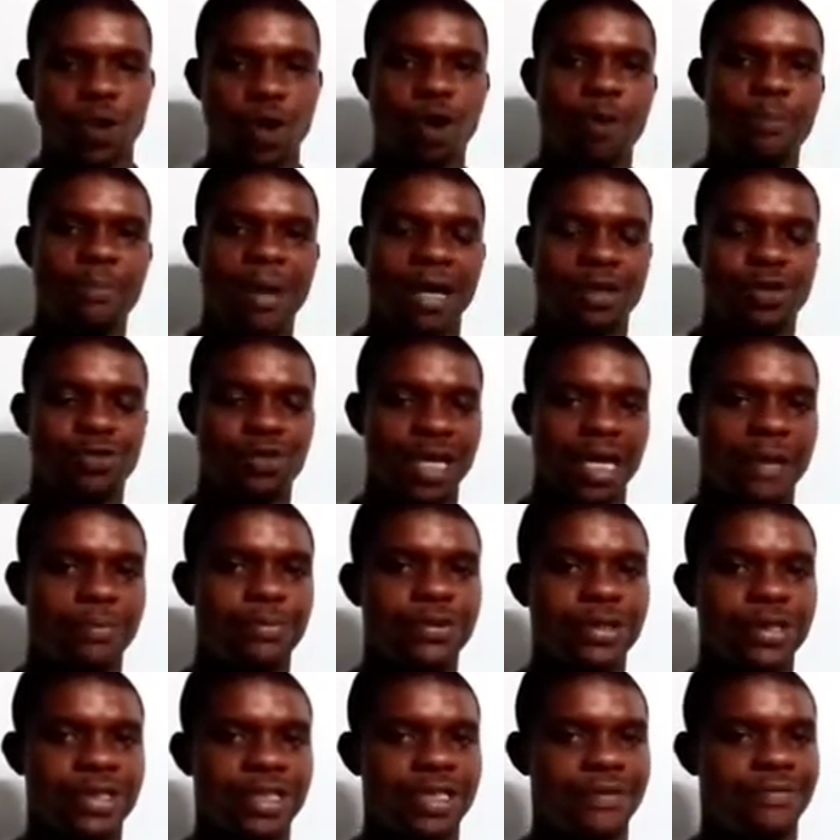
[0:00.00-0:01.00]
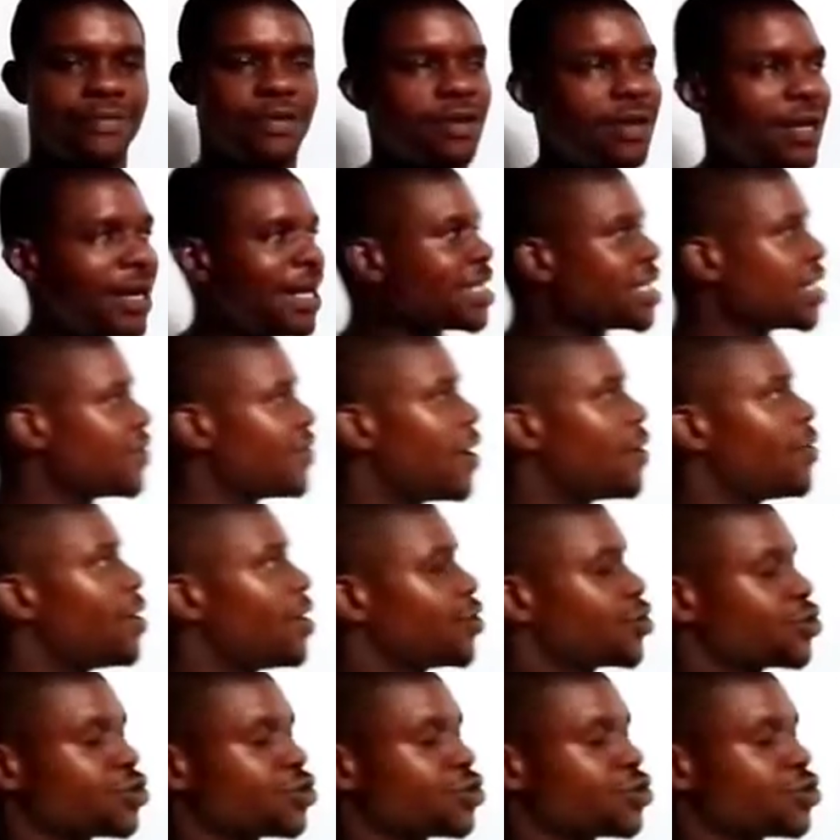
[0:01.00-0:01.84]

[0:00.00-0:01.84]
welcome back to Chemquiz TV. Let's evaluate